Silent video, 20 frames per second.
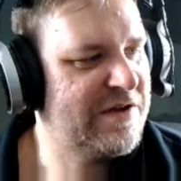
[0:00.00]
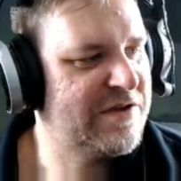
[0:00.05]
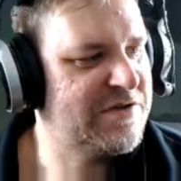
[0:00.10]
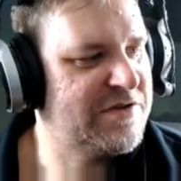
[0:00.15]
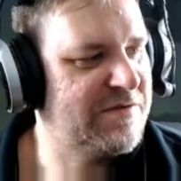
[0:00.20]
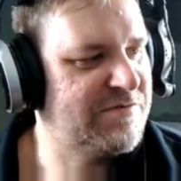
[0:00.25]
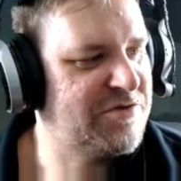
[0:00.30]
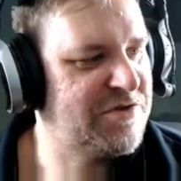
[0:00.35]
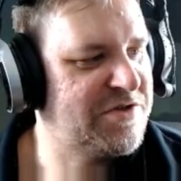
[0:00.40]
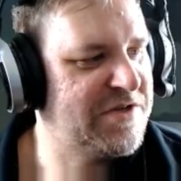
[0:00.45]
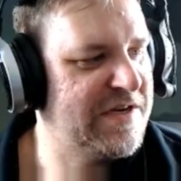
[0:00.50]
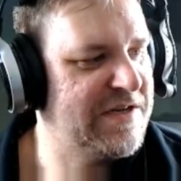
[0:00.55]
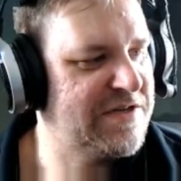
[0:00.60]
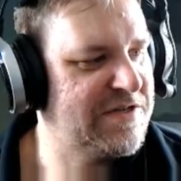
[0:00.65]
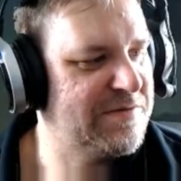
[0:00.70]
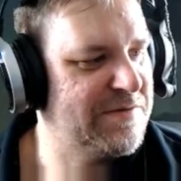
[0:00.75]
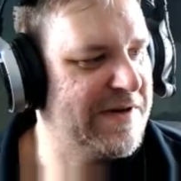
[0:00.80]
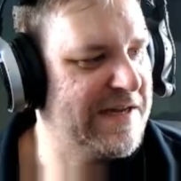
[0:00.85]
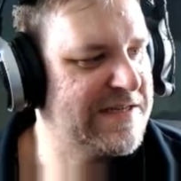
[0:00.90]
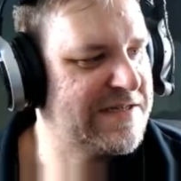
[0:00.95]
I've just seen
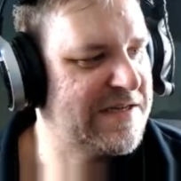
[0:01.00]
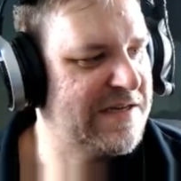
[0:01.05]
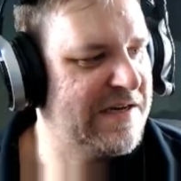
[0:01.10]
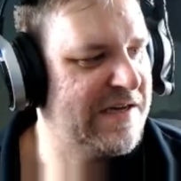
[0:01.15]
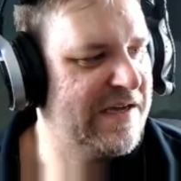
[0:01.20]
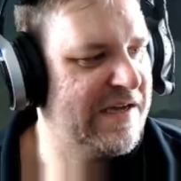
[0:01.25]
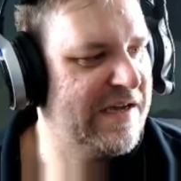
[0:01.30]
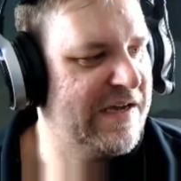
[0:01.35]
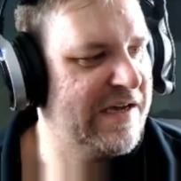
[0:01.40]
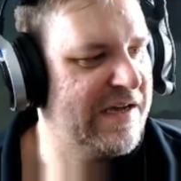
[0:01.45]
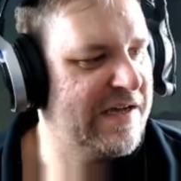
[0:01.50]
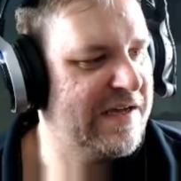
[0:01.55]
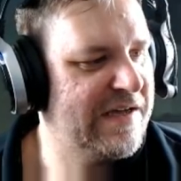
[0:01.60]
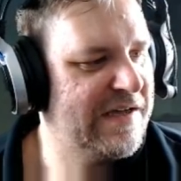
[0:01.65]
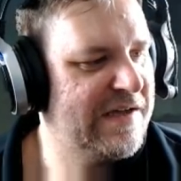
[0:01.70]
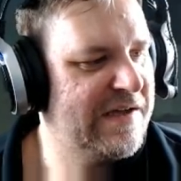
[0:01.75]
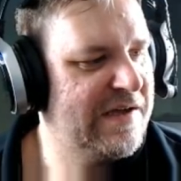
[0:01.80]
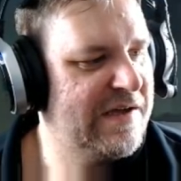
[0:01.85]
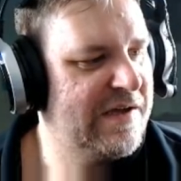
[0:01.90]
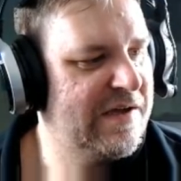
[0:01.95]
someone asking it here,
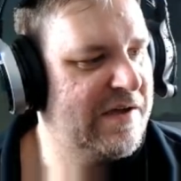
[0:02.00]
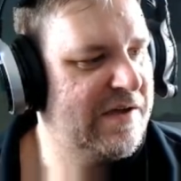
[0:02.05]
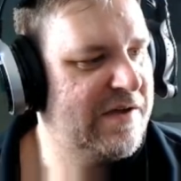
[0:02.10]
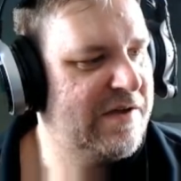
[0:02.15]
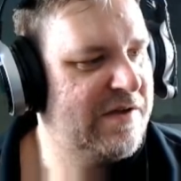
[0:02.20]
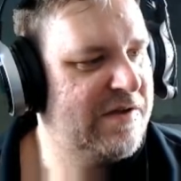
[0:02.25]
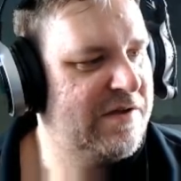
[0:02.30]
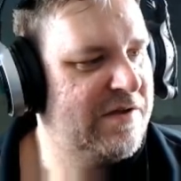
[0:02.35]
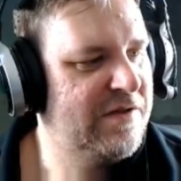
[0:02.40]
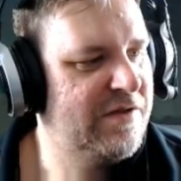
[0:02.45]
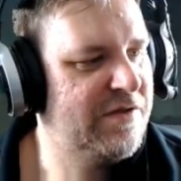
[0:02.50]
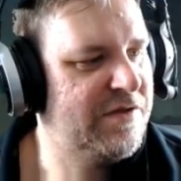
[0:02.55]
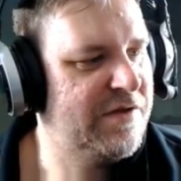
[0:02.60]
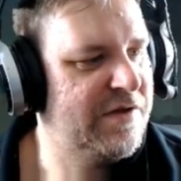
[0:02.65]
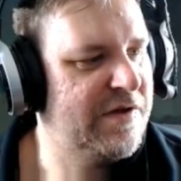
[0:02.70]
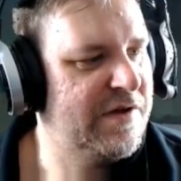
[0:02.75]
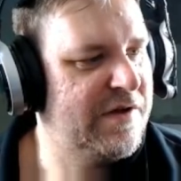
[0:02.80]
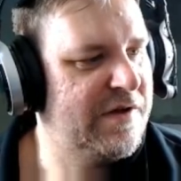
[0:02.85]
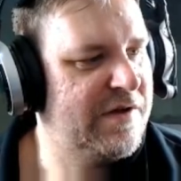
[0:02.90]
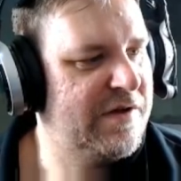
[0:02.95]

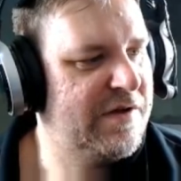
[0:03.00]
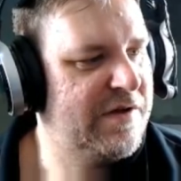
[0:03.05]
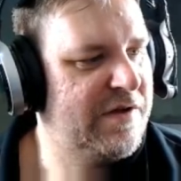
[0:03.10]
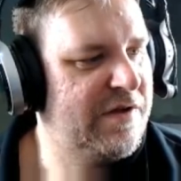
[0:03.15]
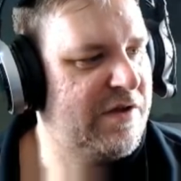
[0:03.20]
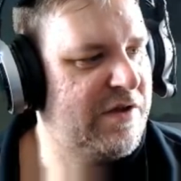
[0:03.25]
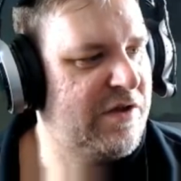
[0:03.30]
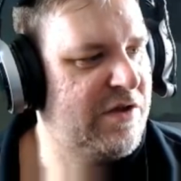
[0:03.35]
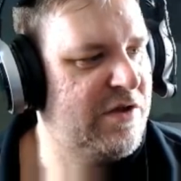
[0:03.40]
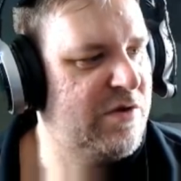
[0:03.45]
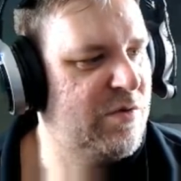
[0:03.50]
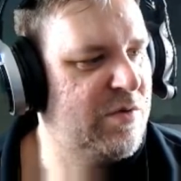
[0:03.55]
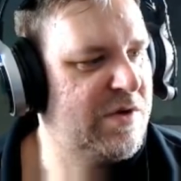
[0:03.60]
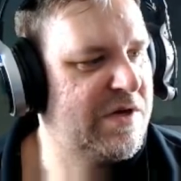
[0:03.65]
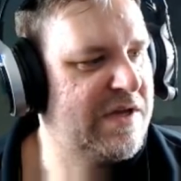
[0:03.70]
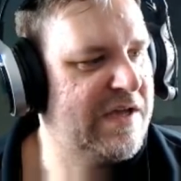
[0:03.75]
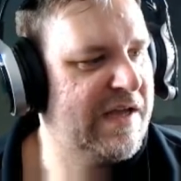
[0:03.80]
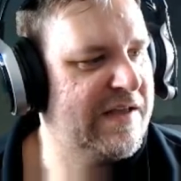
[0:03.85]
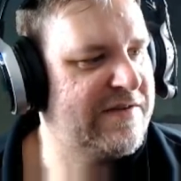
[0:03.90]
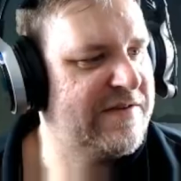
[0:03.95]
that you
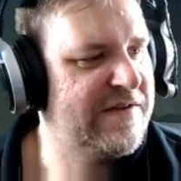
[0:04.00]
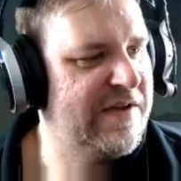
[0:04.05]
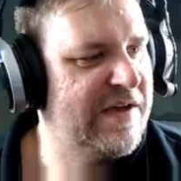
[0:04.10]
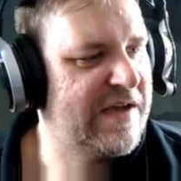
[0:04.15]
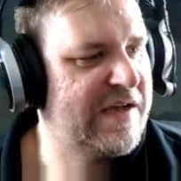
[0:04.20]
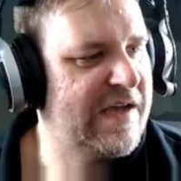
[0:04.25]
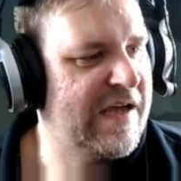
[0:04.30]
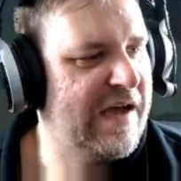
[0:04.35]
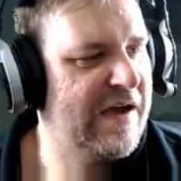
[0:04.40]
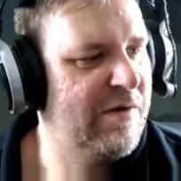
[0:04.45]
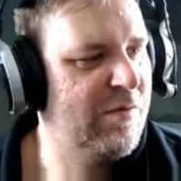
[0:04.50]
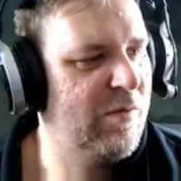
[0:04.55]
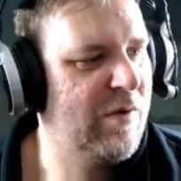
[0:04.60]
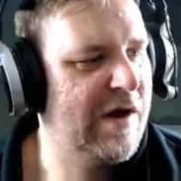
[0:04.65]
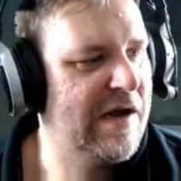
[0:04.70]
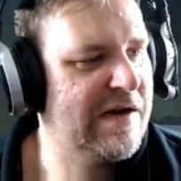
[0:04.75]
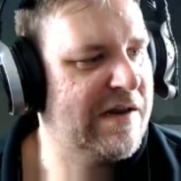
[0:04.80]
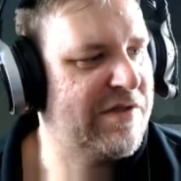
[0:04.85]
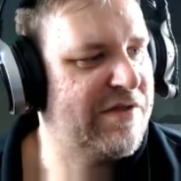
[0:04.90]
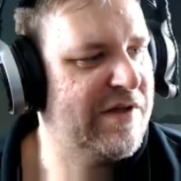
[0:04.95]
would get it
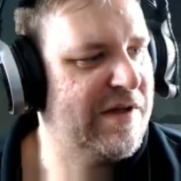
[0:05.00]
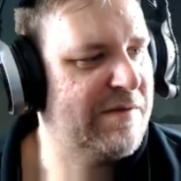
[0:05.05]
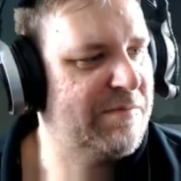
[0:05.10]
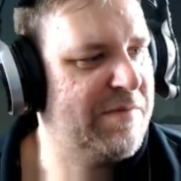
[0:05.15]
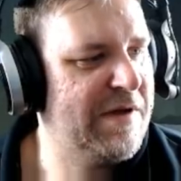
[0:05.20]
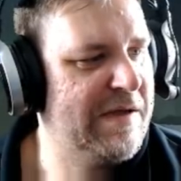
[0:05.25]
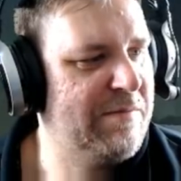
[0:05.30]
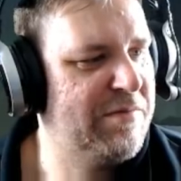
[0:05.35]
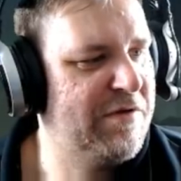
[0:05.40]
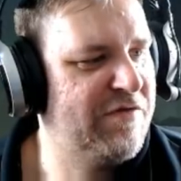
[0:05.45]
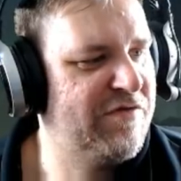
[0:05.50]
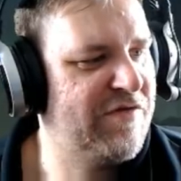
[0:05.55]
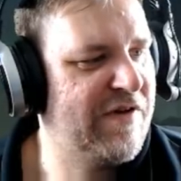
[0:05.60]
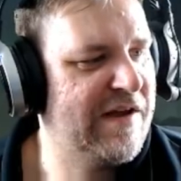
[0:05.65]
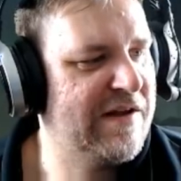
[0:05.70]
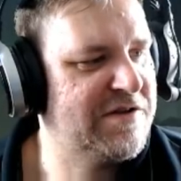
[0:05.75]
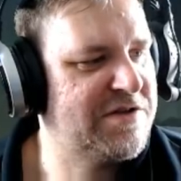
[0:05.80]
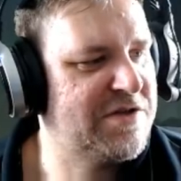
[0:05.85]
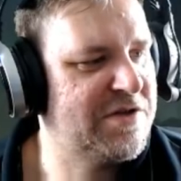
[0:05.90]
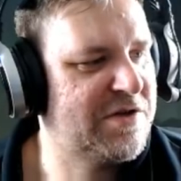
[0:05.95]
account-wide. I think people
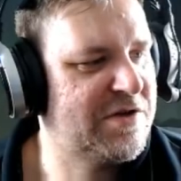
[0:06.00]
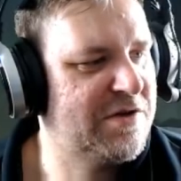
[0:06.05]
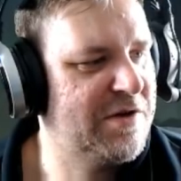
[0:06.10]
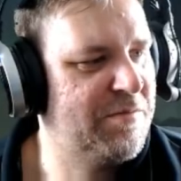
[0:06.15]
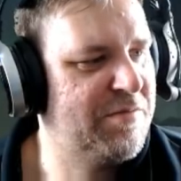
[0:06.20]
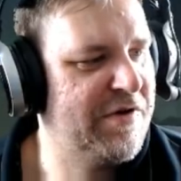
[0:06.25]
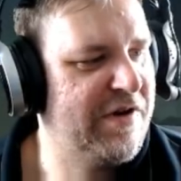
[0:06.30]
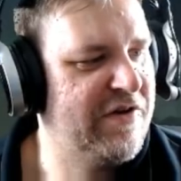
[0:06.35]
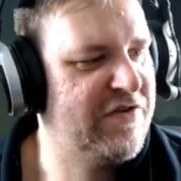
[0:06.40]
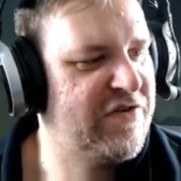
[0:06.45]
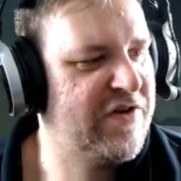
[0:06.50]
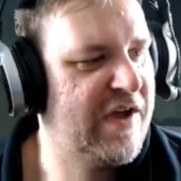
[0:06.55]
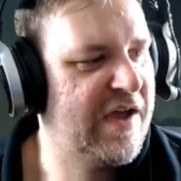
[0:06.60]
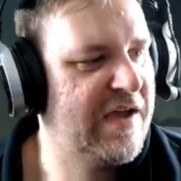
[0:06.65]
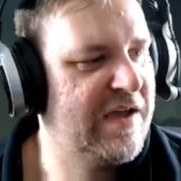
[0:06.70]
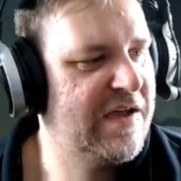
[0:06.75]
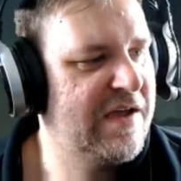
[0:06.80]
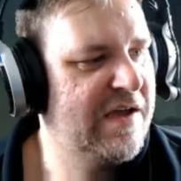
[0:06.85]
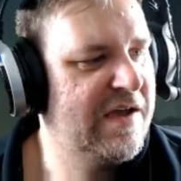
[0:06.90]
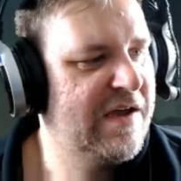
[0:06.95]
fail to
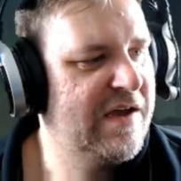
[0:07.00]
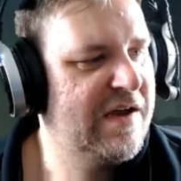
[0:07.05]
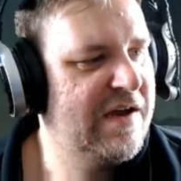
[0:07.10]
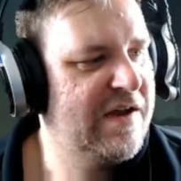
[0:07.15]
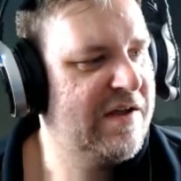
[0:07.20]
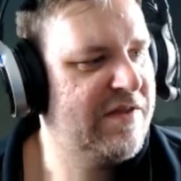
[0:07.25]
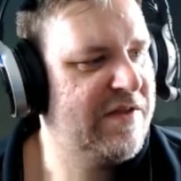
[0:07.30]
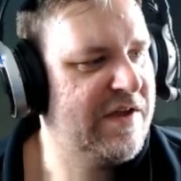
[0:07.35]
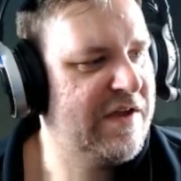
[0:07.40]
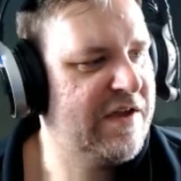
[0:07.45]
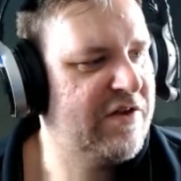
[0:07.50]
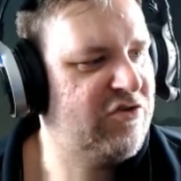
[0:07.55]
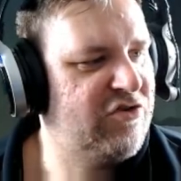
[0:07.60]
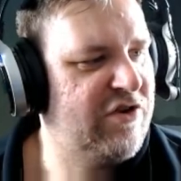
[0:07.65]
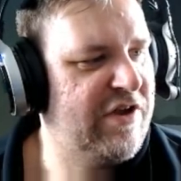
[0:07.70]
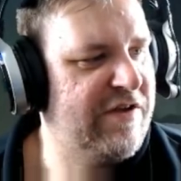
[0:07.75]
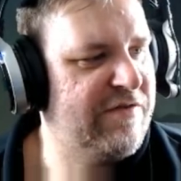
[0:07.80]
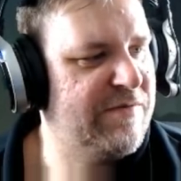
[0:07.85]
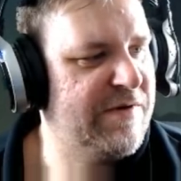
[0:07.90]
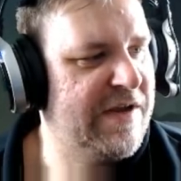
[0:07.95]
appreciate the
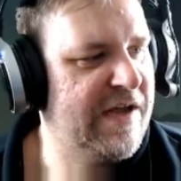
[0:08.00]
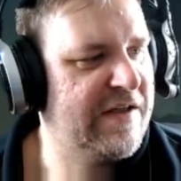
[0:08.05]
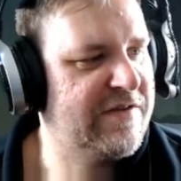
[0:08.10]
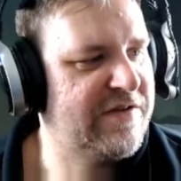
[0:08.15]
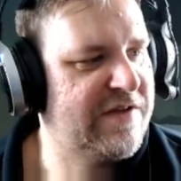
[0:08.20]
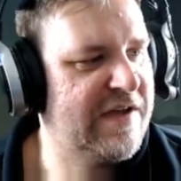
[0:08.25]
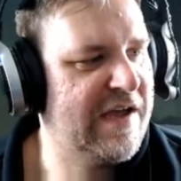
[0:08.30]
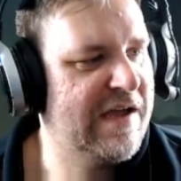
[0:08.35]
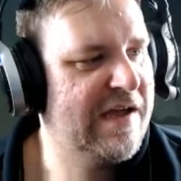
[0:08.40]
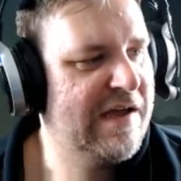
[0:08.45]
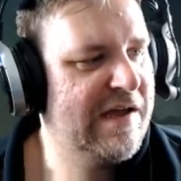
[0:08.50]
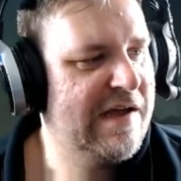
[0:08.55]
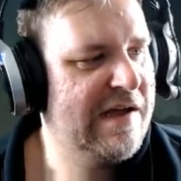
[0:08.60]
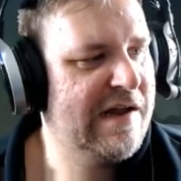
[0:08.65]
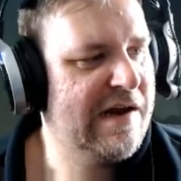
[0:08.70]
achievement you had to get.